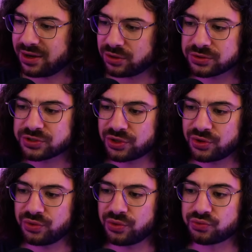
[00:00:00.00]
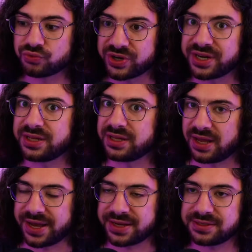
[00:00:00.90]
also really
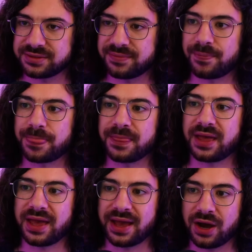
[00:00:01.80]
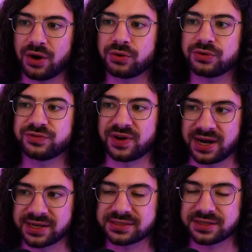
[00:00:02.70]
liked how
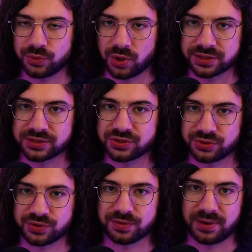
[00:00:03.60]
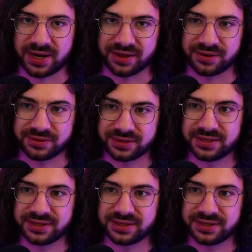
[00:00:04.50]
fast it was to compile.